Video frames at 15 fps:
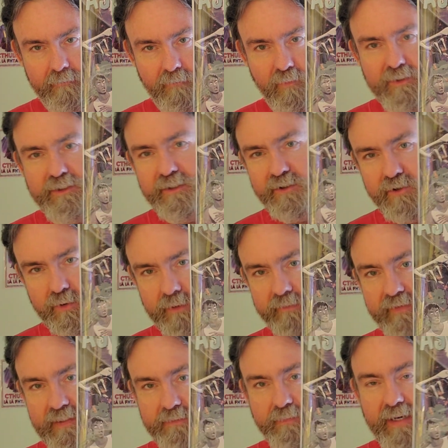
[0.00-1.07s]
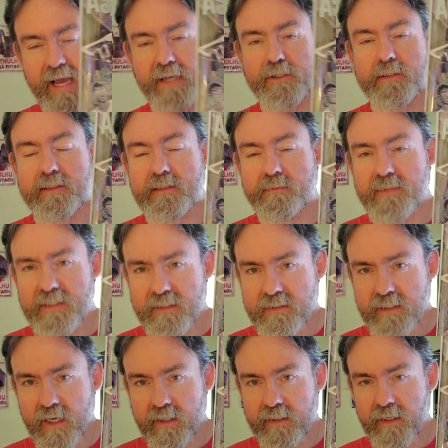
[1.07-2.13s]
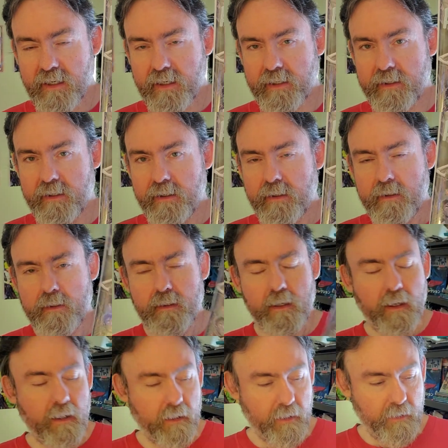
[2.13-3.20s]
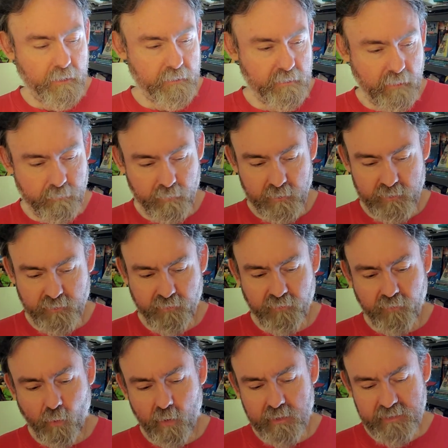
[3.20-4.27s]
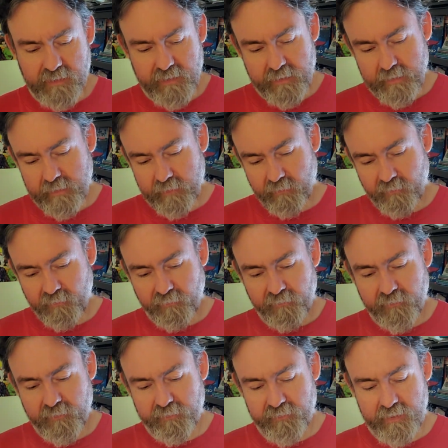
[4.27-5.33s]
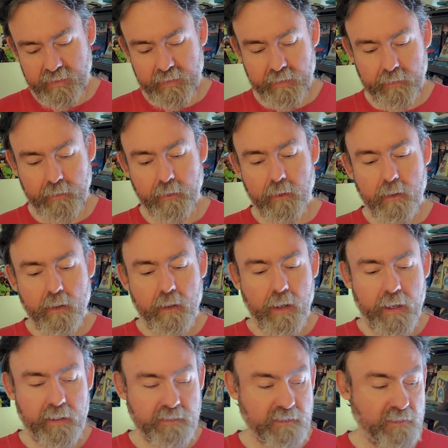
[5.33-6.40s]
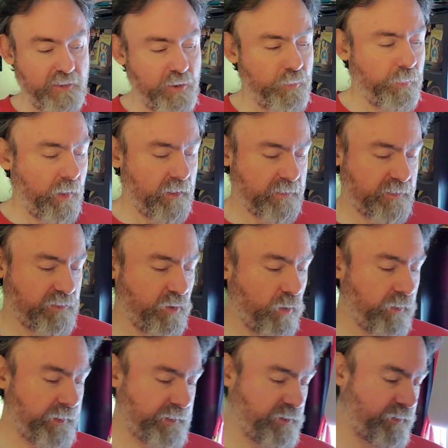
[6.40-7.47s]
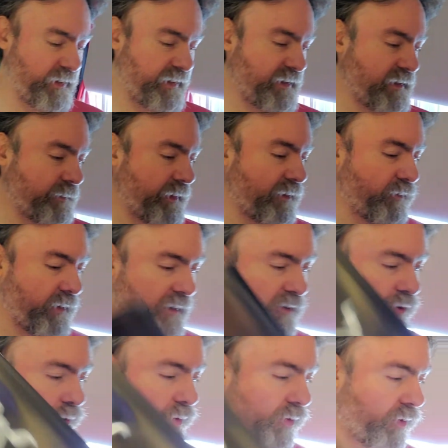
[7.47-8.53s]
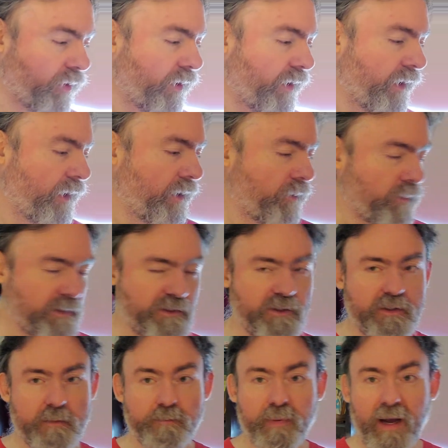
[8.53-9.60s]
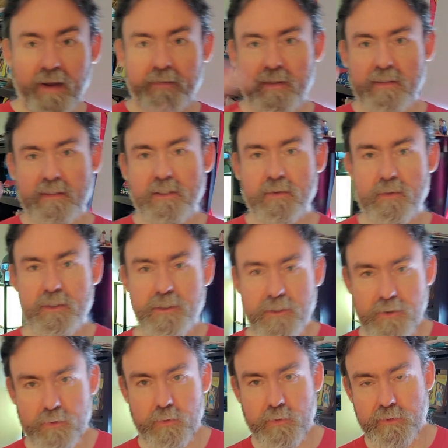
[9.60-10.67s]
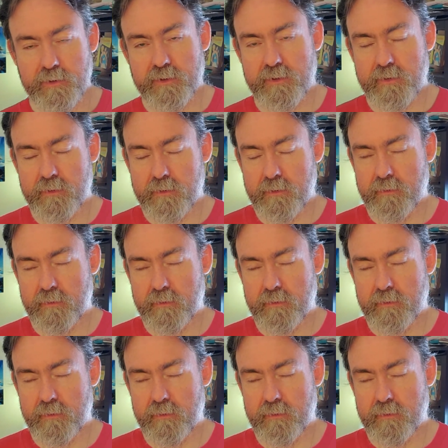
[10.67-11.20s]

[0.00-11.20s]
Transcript: which it sort of is, but actually it's Miskatonic High numbers 14 and 15, and it's a two-part story. So they did something really cool, was you could buy the two issues